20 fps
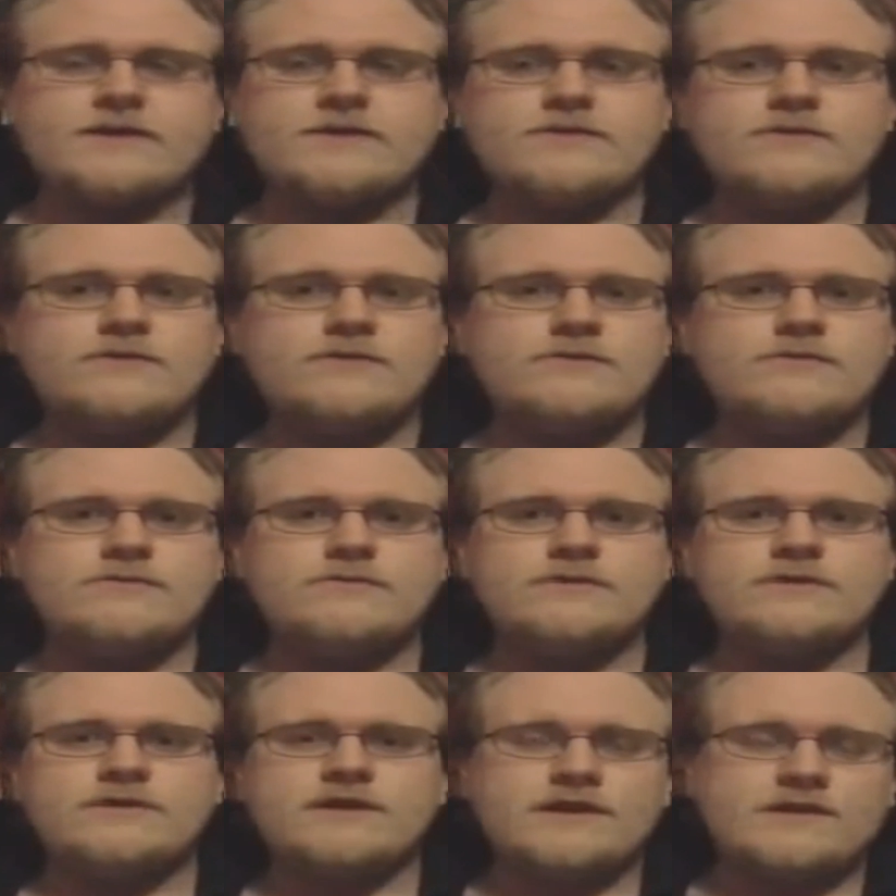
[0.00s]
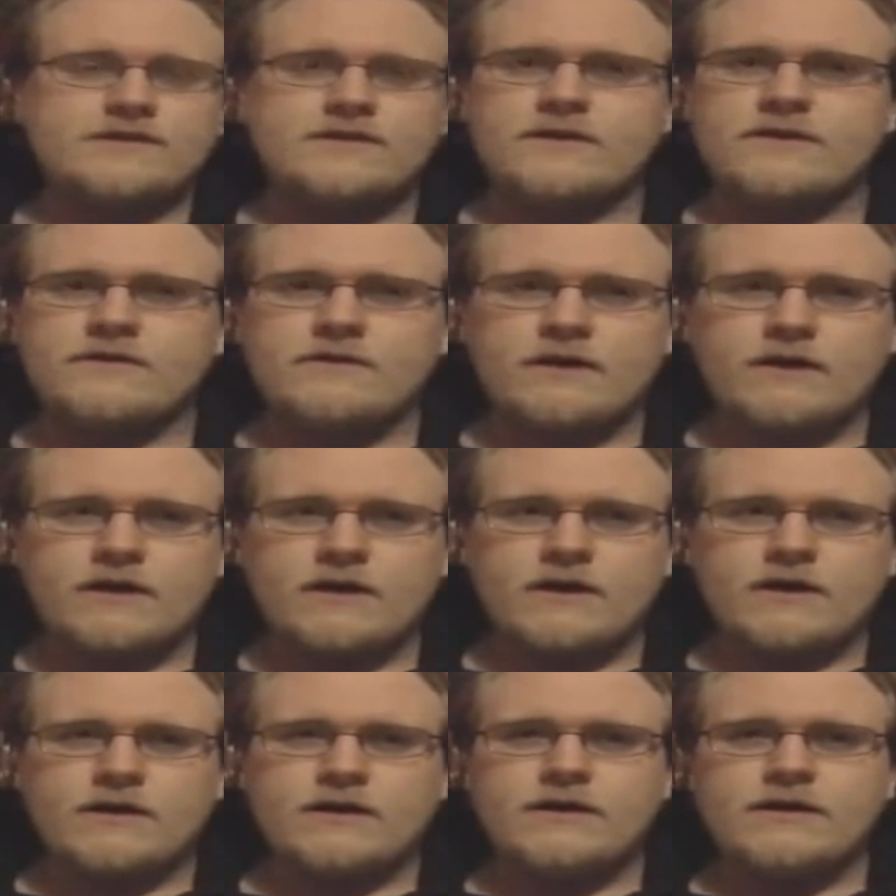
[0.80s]
that you think there
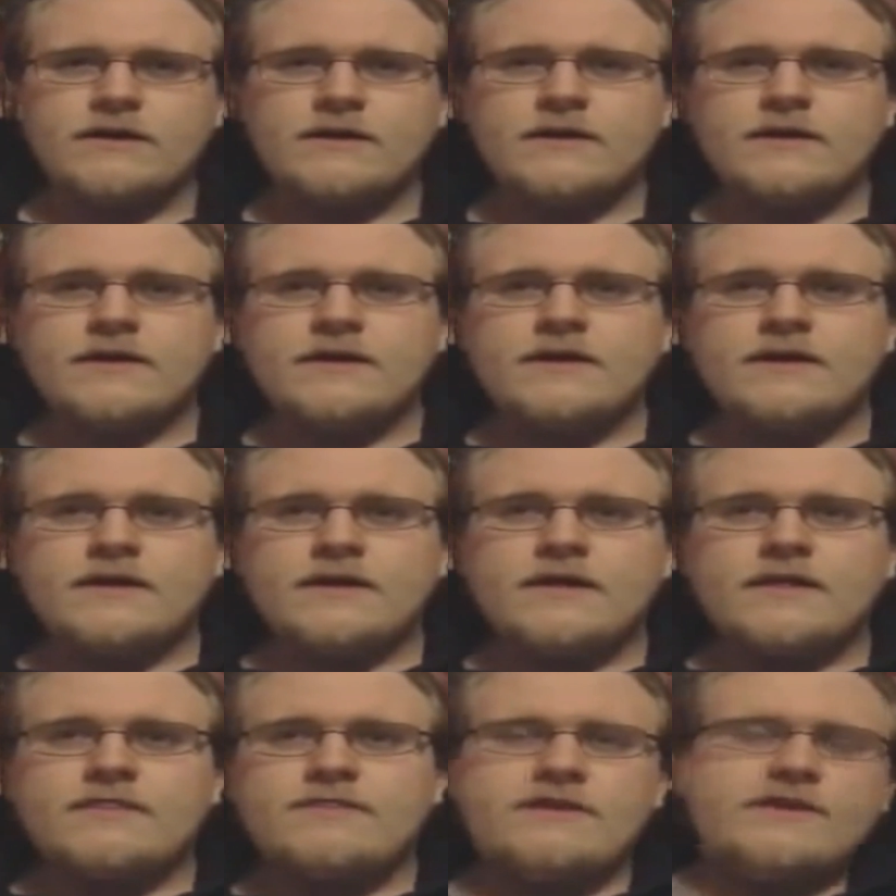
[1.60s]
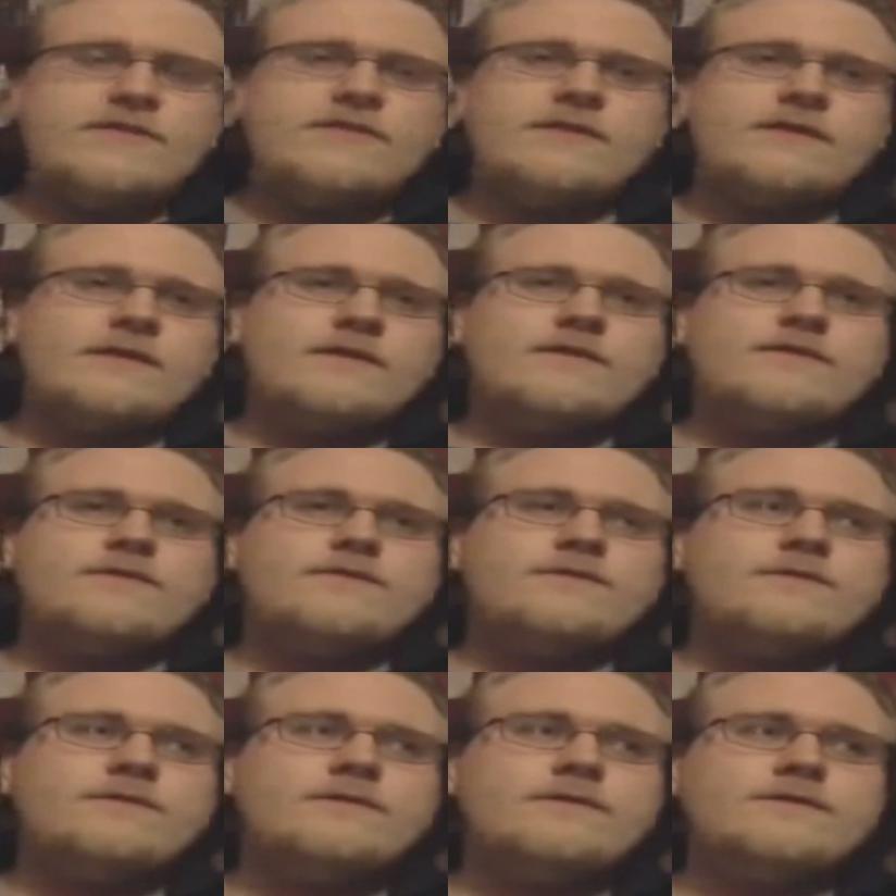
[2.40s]
are,
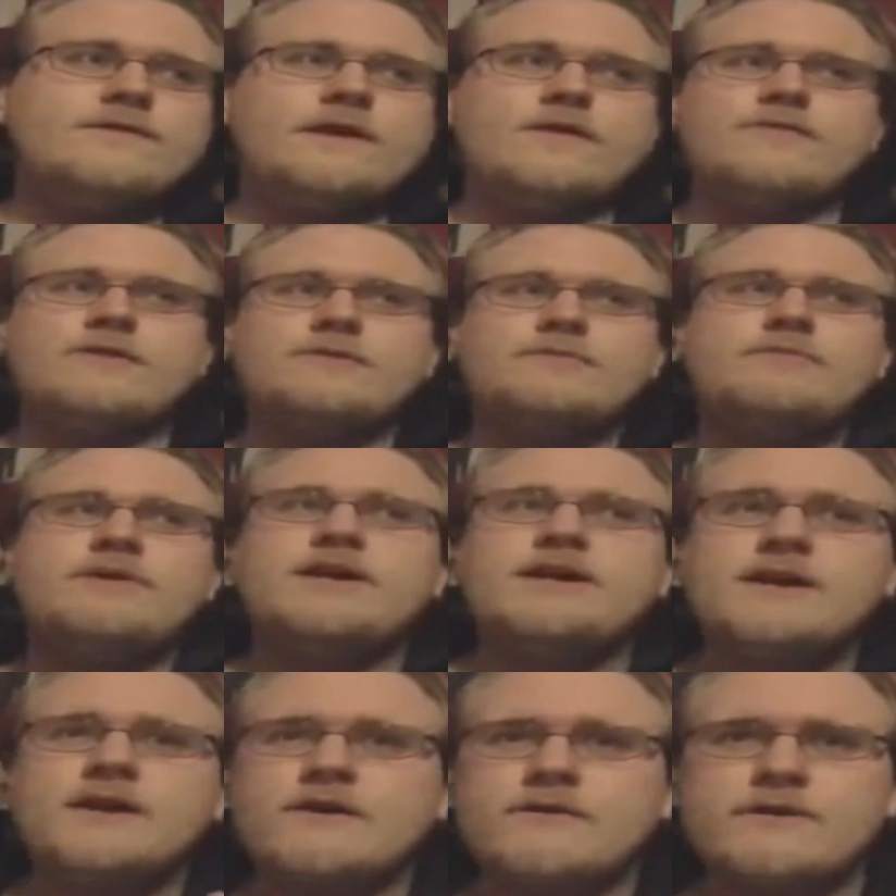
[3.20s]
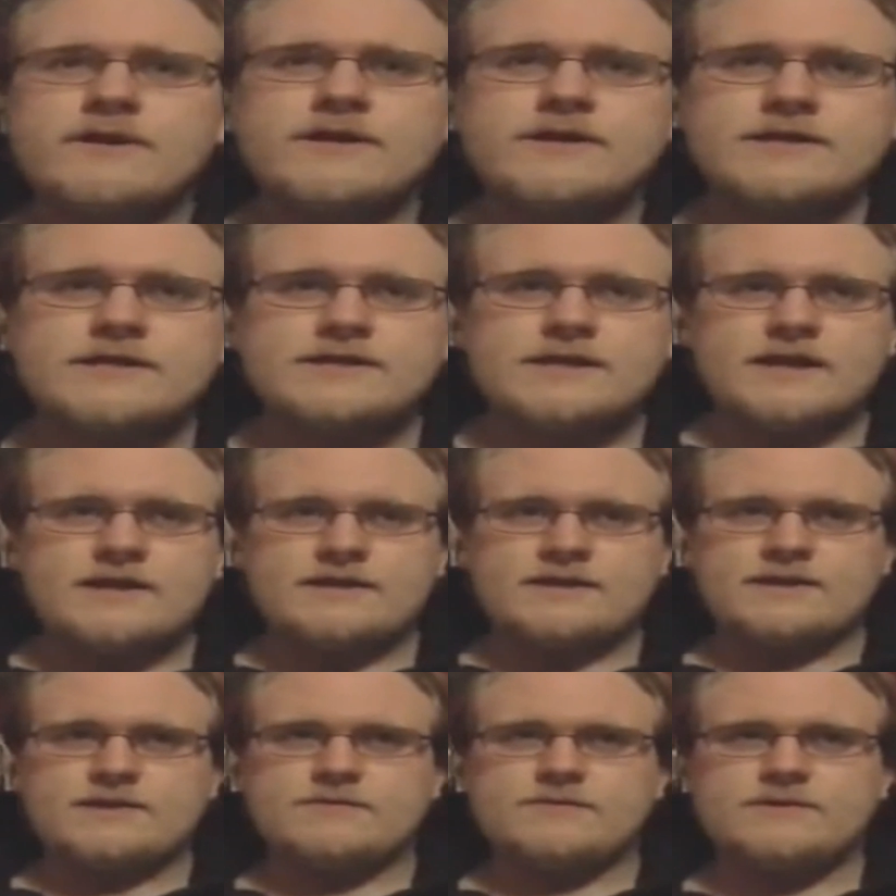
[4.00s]
then there would be no
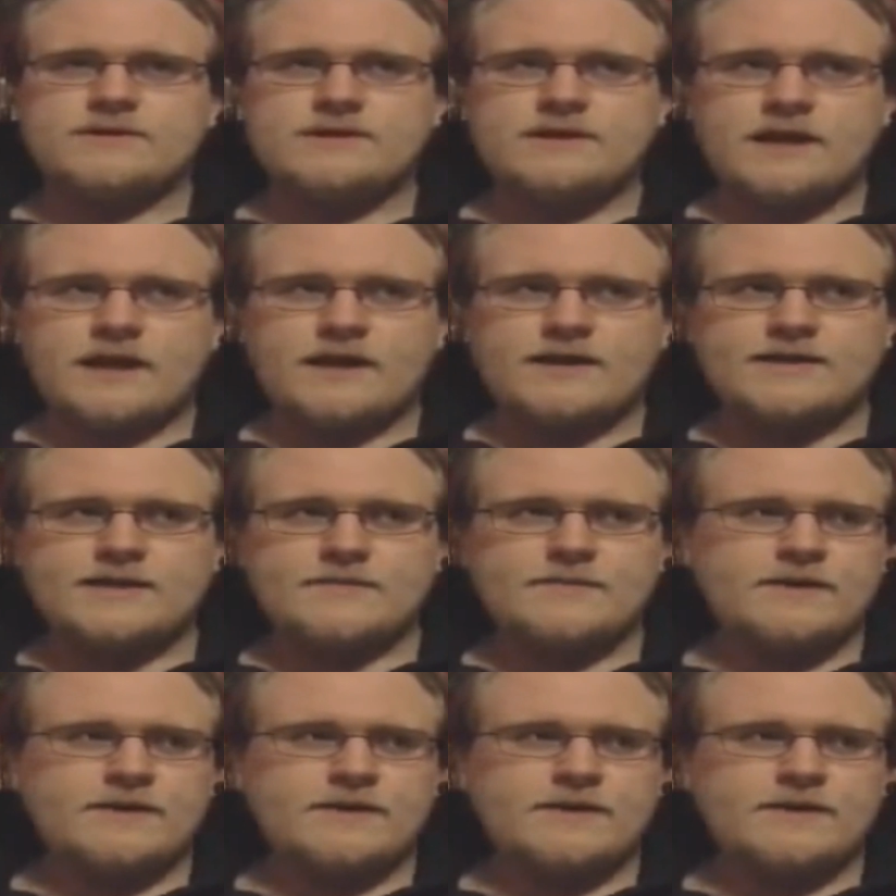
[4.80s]
consensus with the dates.